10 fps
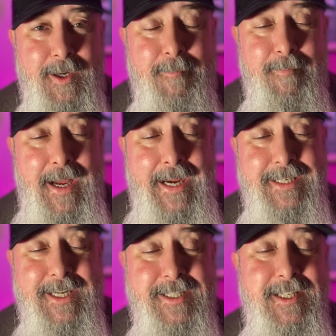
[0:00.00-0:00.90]
come back.
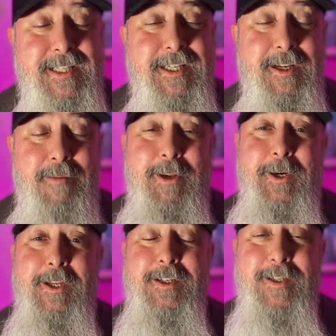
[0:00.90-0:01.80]
Nice to see the
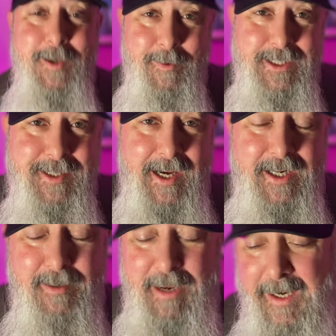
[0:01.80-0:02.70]
community so
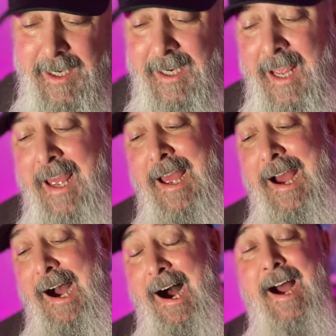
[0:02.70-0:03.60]
excited about it.
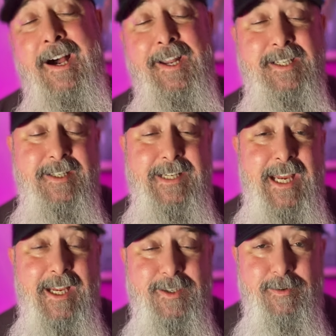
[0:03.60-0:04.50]
I honestly
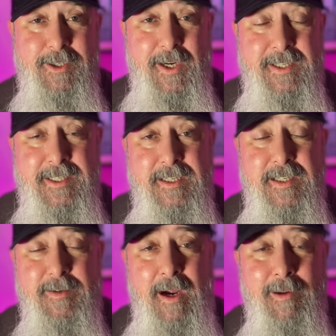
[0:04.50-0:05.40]
can't do it justice,
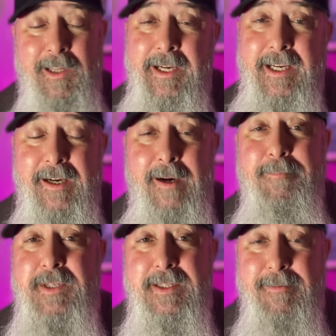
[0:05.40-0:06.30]
so I'll link
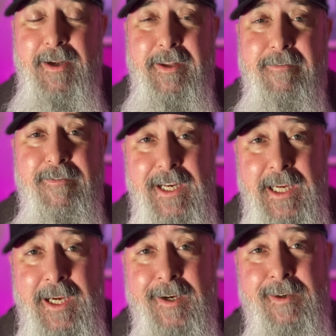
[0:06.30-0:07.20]
up to some other
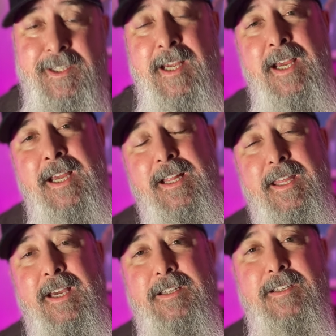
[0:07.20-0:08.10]
videos that